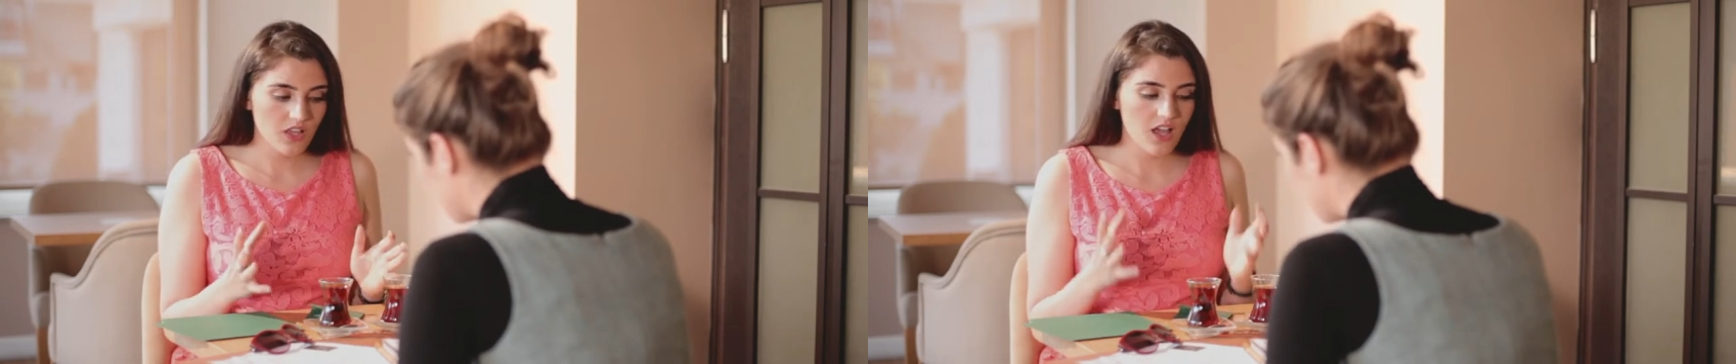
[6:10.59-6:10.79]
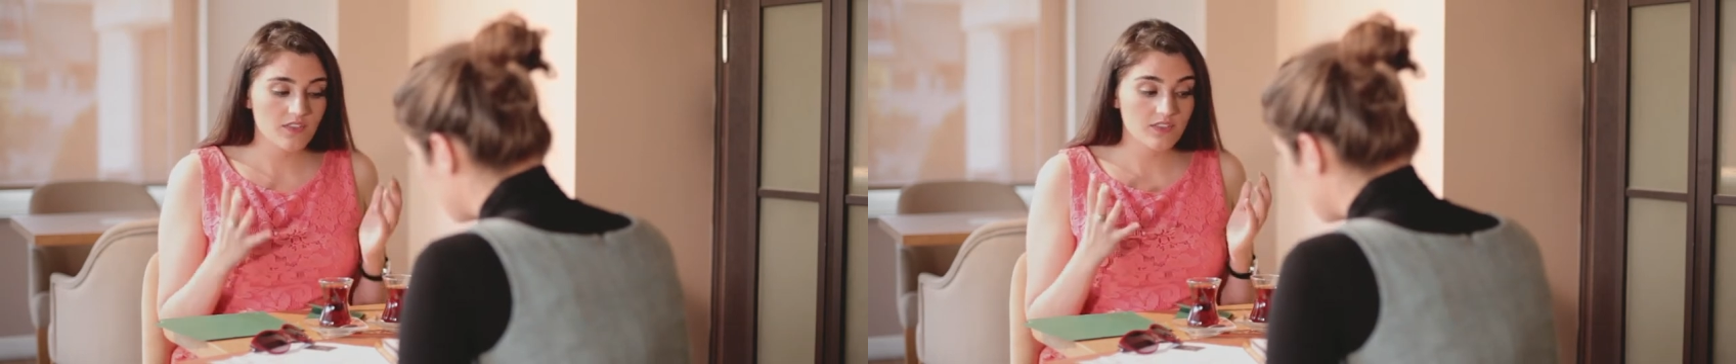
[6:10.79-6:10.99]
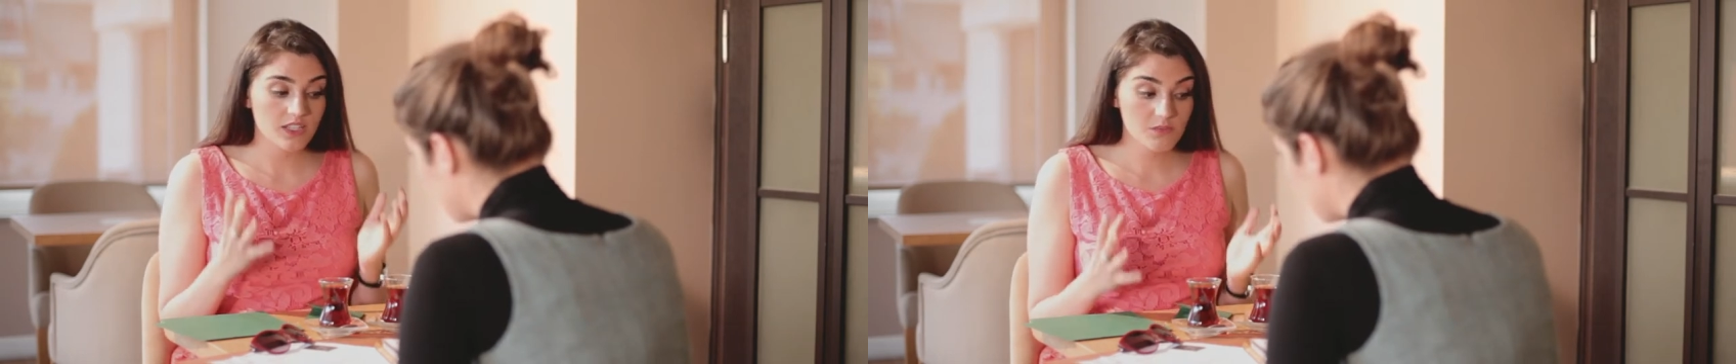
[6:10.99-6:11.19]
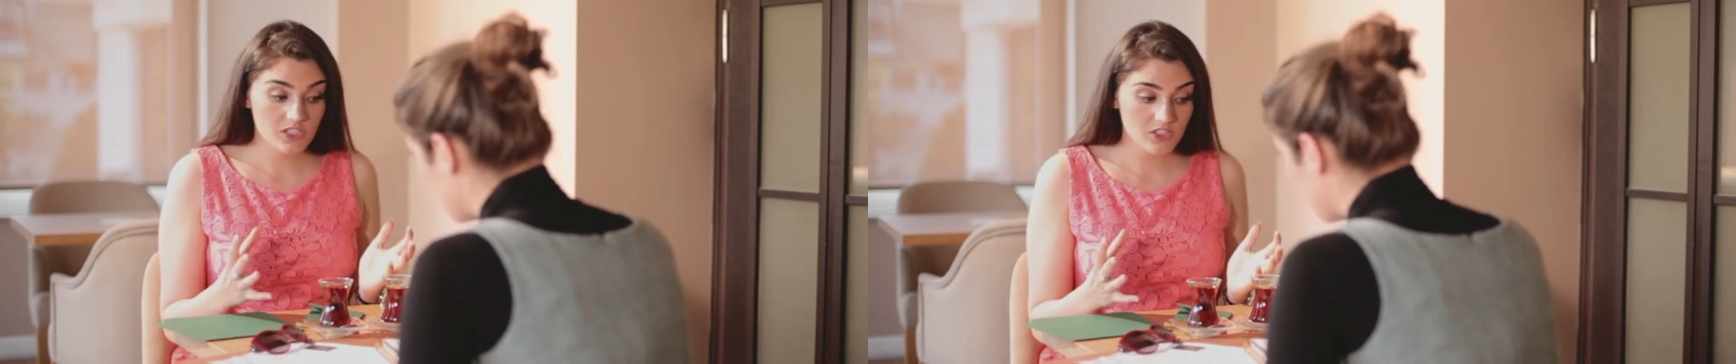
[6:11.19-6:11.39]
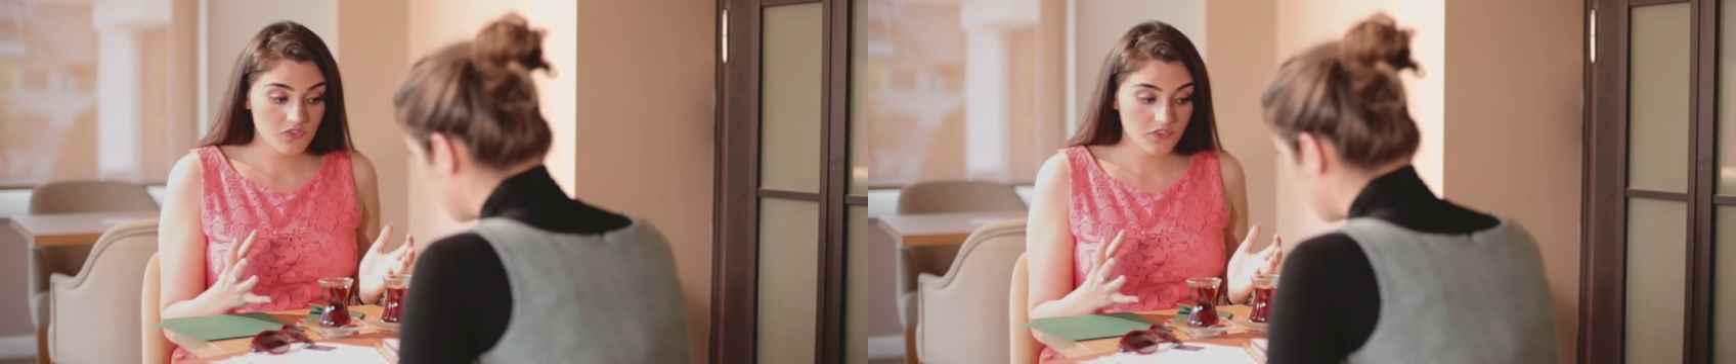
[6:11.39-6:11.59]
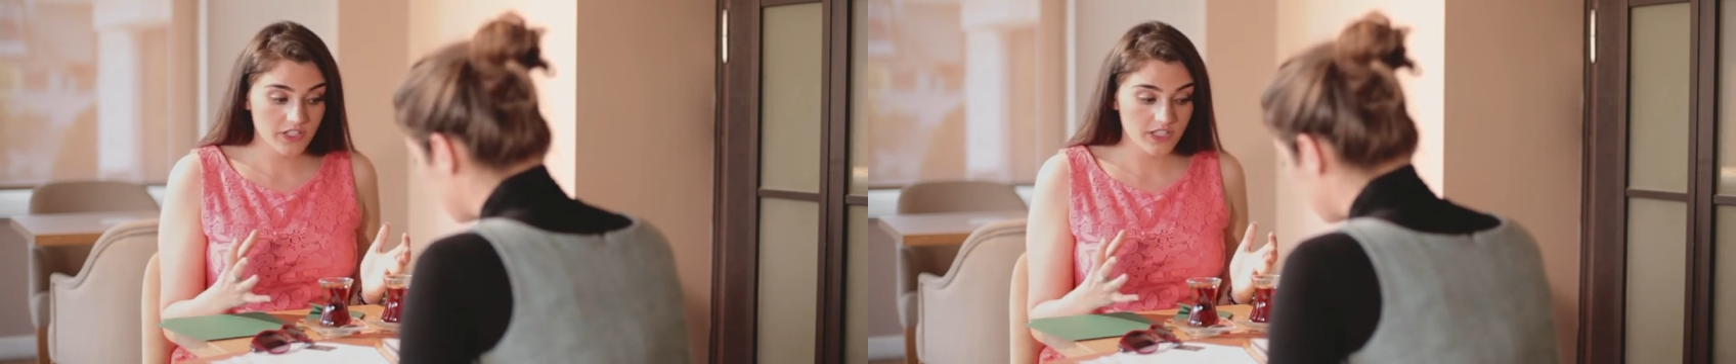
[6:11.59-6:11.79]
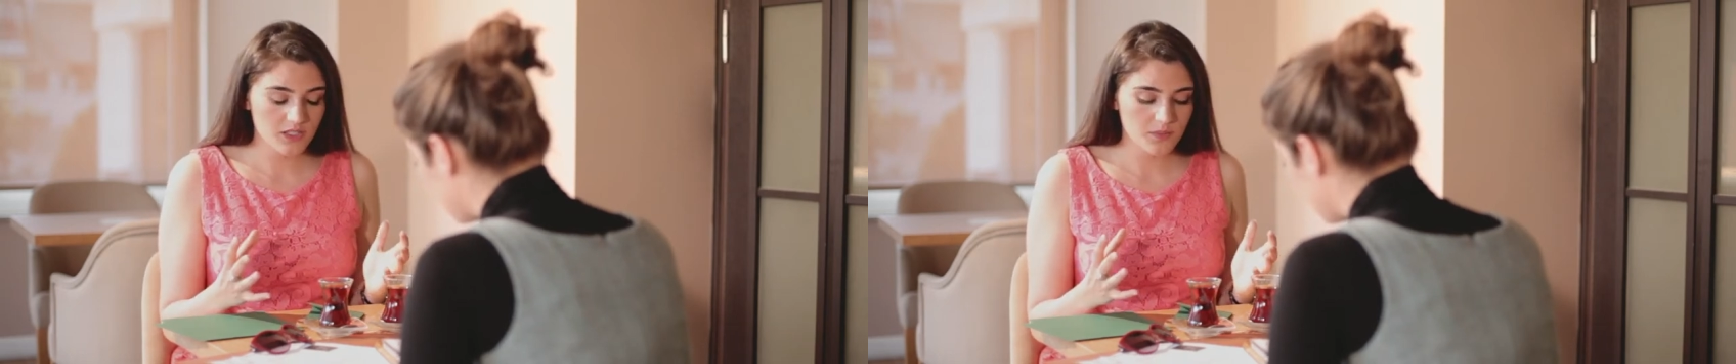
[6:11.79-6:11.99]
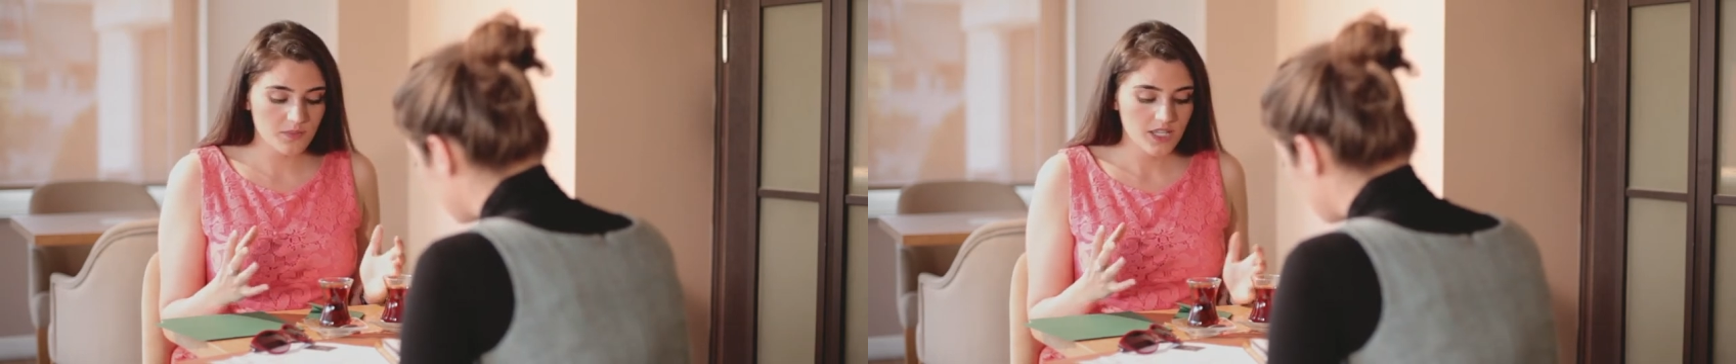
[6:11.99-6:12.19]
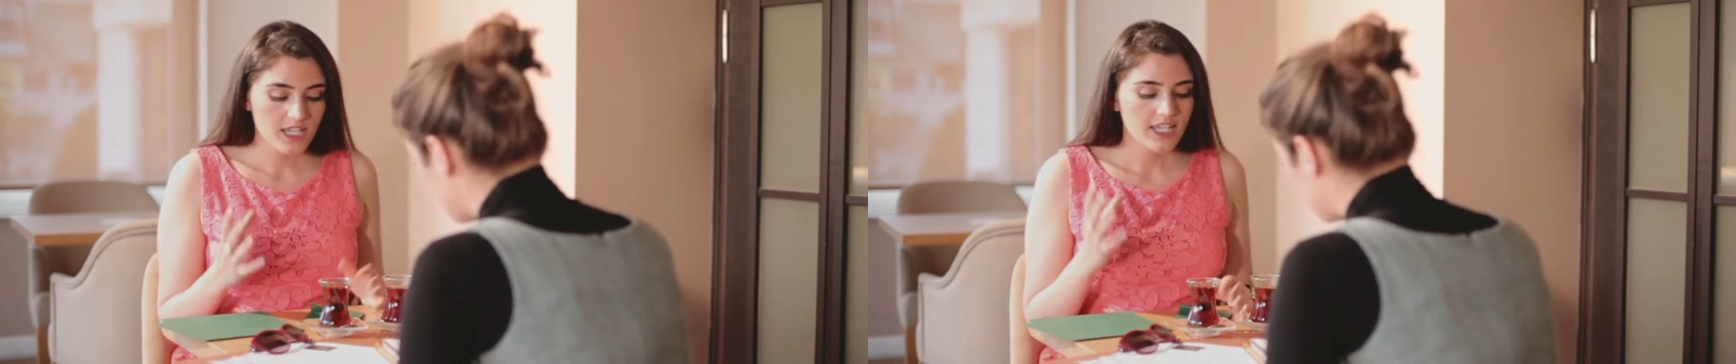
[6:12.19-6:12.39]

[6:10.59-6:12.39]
unlimited freedom